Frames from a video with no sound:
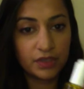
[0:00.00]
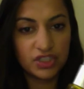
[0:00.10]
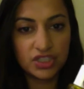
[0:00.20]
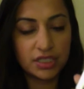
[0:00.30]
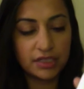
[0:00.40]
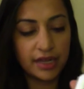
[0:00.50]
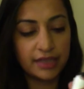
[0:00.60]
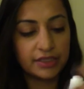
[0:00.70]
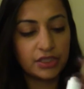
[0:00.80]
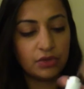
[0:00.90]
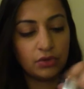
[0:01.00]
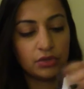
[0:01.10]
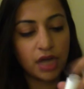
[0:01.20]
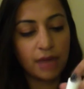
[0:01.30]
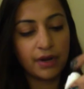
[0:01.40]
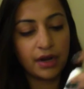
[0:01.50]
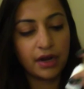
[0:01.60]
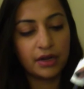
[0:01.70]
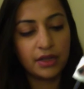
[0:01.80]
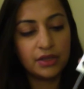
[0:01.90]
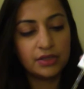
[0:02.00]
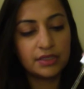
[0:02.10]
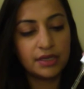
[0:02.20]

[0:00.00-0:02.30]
It has a cute little dropper, so